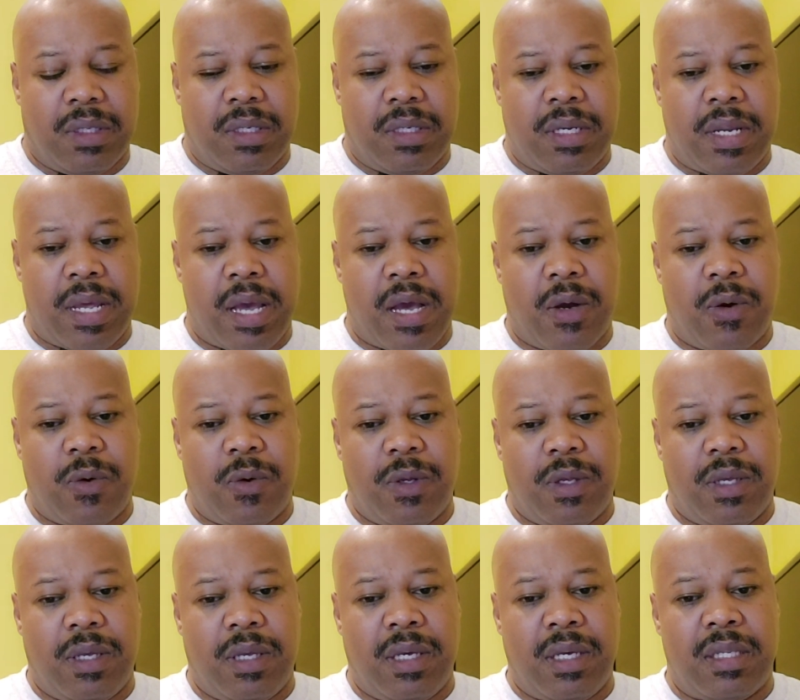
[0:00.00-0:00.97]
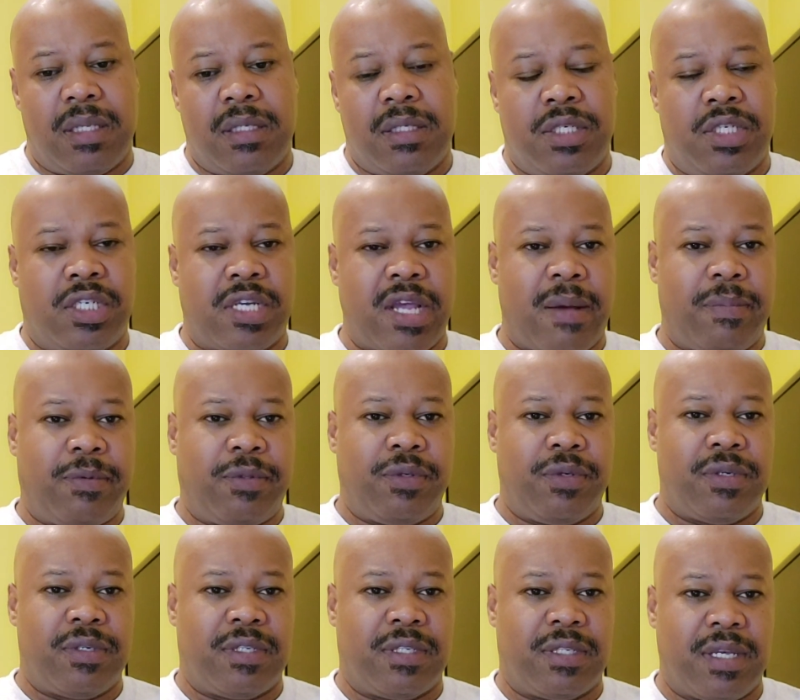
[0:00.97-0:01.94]
Now, in
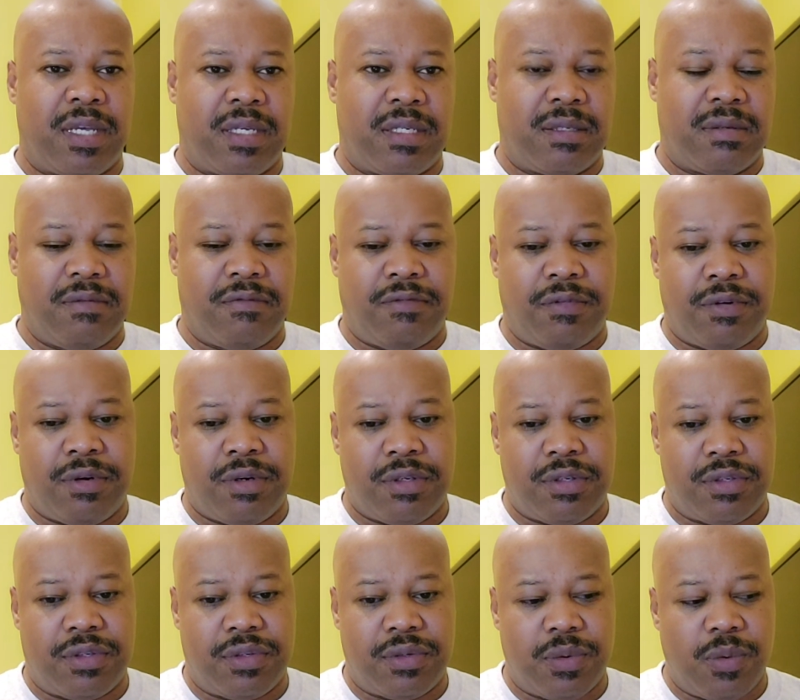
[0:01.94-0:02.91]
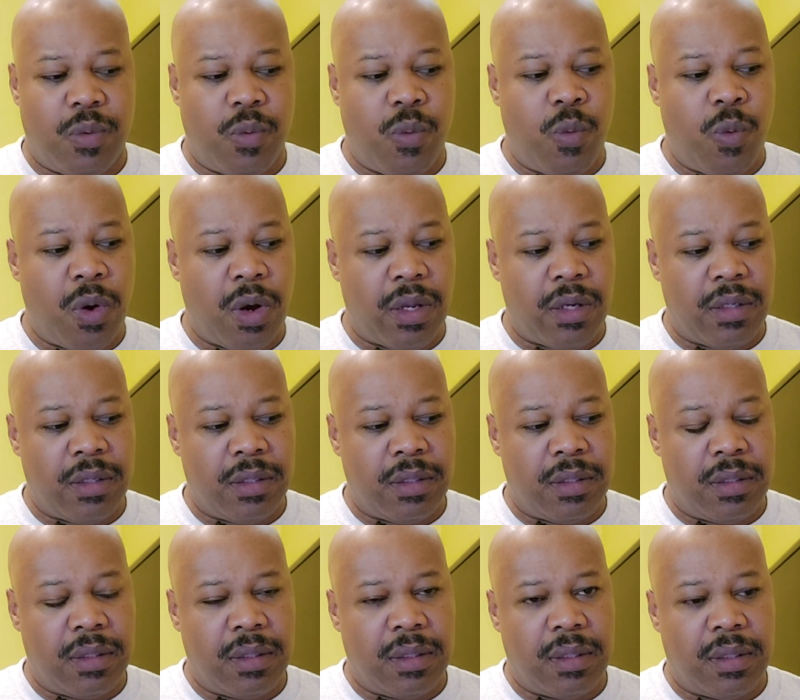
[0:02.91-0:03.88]
chapter 6, verse 1,